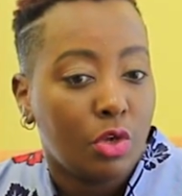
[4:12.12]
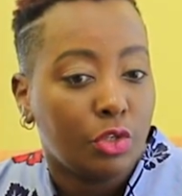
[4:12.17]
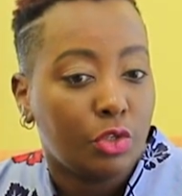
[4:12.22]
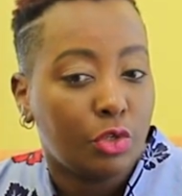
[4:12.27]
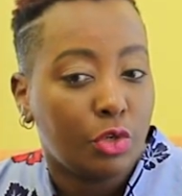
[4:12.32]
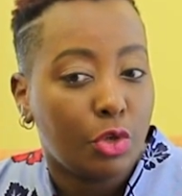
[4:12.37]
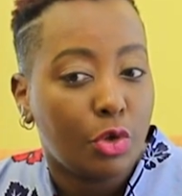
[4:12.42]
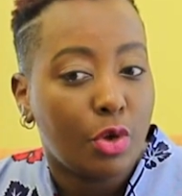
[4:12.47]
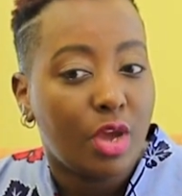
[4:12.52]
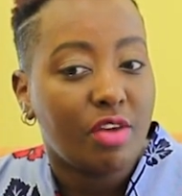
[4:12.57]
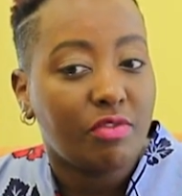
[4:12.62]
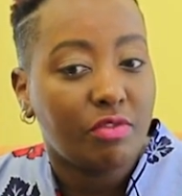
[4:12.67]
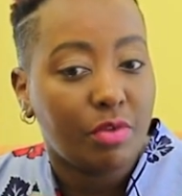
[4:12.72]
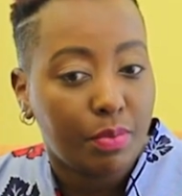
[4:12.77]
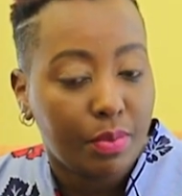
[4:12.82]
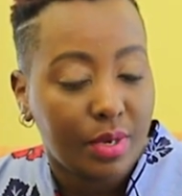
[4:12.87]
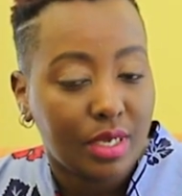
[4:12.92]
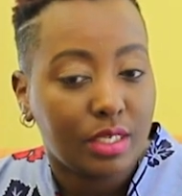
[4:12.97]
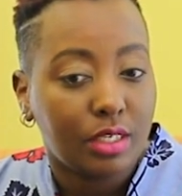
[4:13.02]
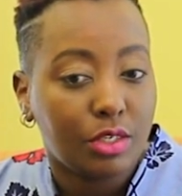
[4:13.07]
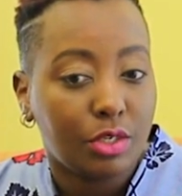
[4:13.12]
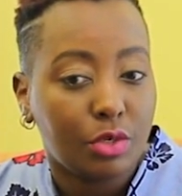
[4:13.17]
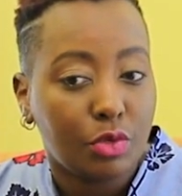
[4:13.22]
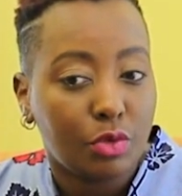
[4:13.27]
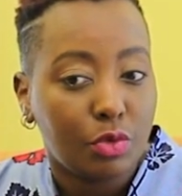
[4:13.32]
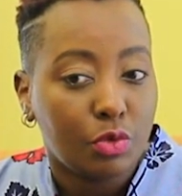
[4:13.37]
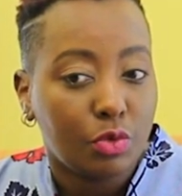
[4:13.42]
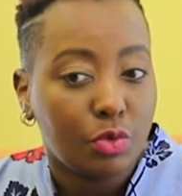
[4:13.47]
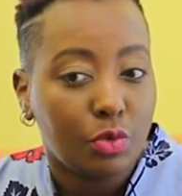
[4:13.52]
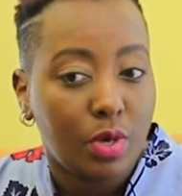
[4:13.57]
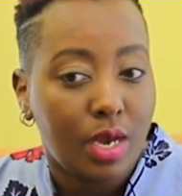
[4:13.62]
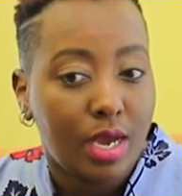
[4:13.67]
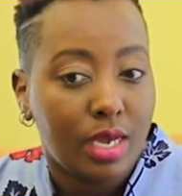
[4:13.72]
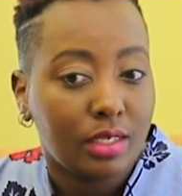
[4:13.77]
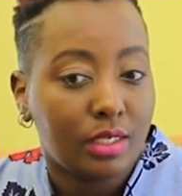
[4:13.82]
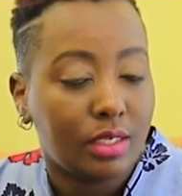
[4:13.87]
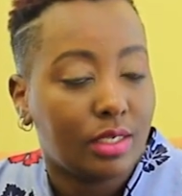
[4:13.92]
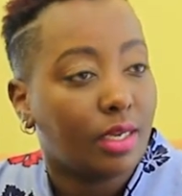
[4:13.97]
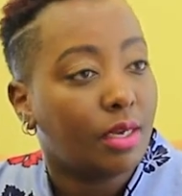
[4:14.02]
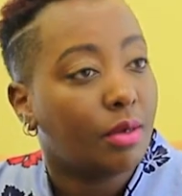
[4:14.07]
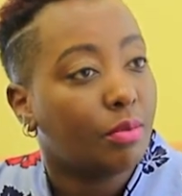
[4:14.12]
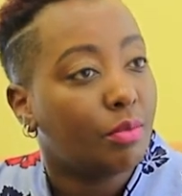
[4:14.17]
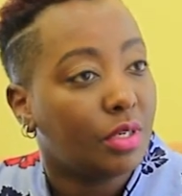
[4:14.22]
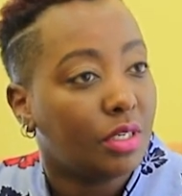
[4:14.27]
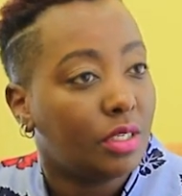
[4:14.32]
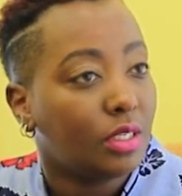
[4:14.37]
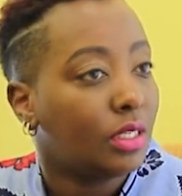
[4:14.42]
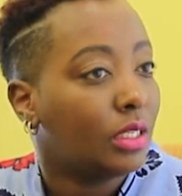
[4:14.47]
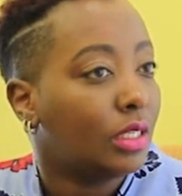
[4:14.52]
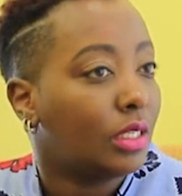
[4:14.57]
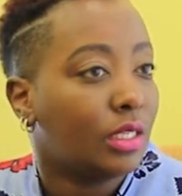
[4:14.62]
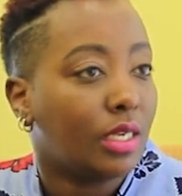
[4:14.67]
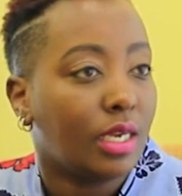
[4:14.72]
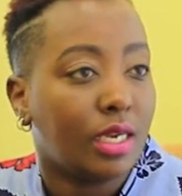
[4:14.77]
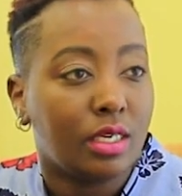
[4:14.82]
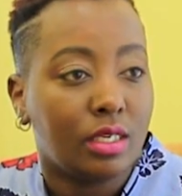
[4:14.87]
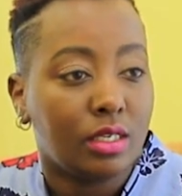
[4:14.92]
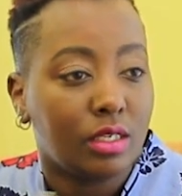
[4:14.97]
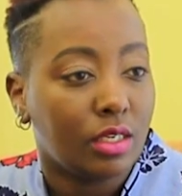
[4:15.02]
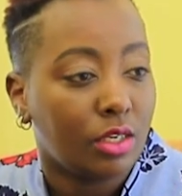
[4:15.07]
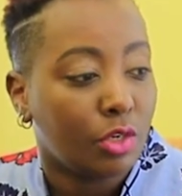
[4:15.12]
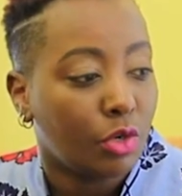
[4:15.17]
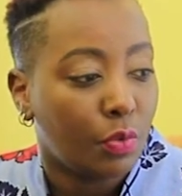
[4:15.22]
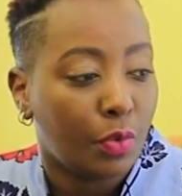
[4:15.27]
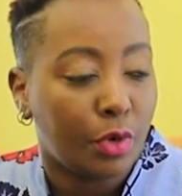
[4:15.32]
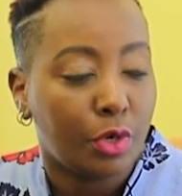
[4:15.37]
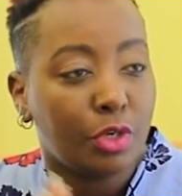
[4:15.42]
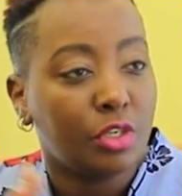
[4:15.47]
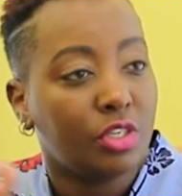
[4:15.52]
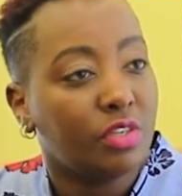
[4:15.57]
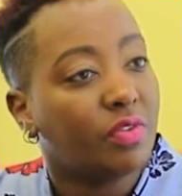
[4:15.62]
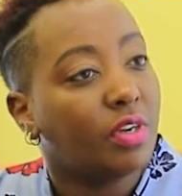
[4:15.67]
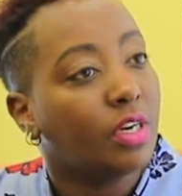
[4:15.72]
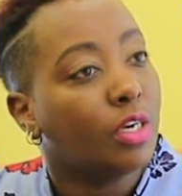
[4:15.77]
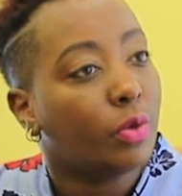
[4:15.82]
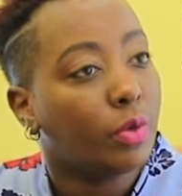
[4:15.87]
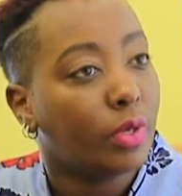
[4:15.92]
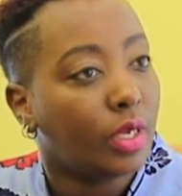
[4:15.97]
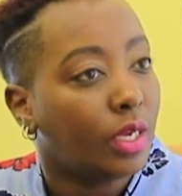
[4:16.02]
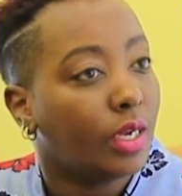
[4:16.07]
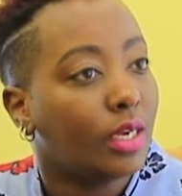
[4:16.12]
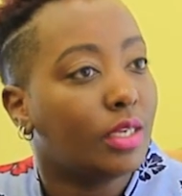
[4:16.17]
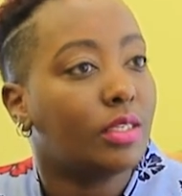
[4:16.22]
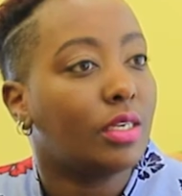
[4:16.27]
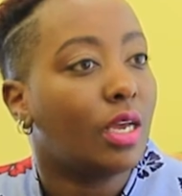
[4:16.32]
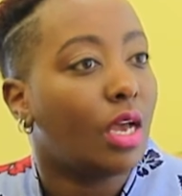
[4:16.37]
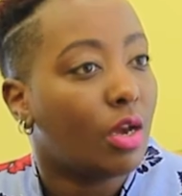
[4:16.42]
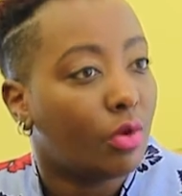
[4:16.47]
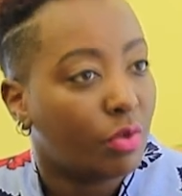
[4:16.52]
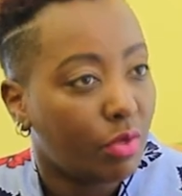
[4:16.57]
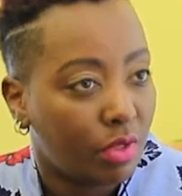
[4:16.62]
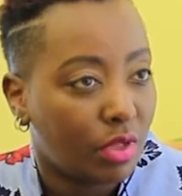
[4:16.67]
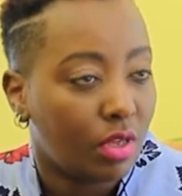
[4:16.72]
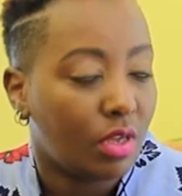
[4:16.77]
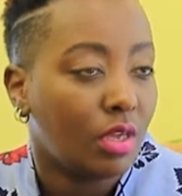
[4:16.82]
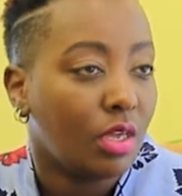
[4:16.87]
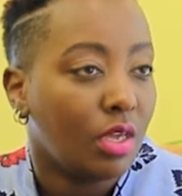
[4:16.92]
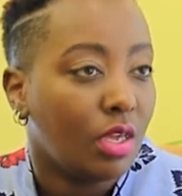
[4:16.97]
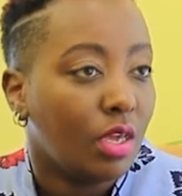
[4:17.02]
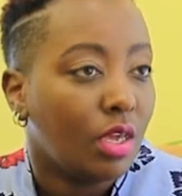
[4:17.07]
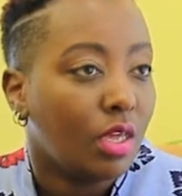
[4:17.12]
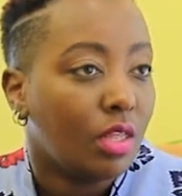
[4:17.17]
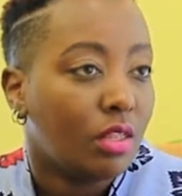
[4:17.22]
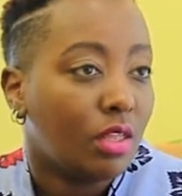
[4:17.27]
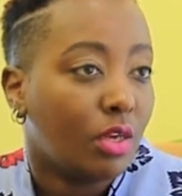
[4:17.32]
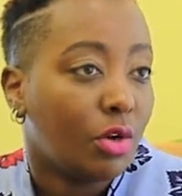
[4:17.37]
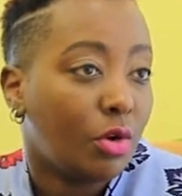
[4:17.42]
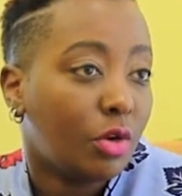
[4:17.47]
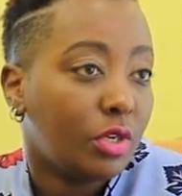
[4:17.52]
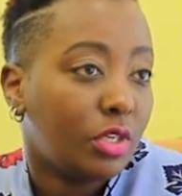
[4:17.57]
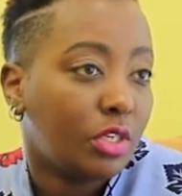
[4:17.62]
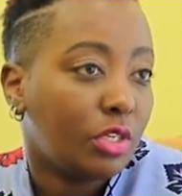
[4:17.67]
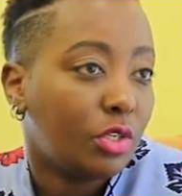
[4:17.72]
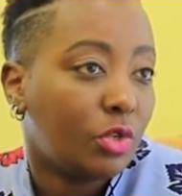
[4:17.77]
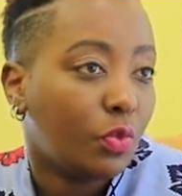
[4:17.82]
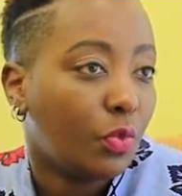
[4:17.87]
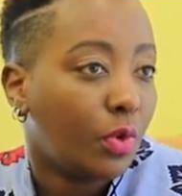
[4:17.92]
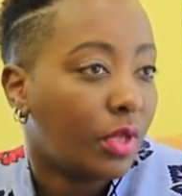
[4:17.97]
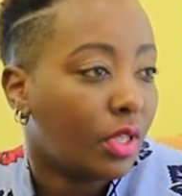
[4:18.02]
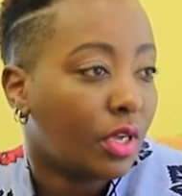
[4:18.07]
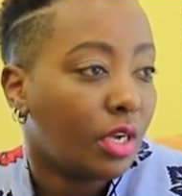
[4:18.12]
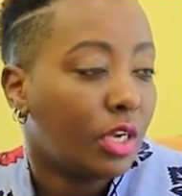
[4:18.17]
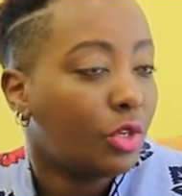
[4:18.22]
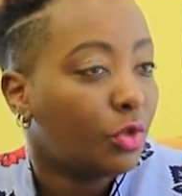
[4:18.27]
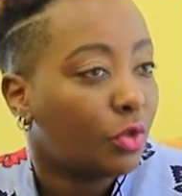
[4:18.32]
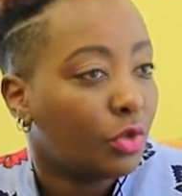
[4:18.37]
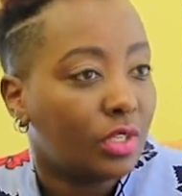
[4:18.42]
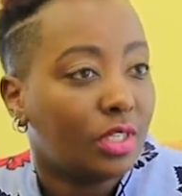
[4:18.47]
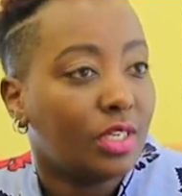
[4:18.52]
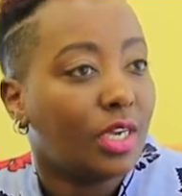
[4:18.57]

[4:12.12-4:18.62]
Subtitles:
So you have a person who has diabetes, and we're not even looking at how they got it, whether it was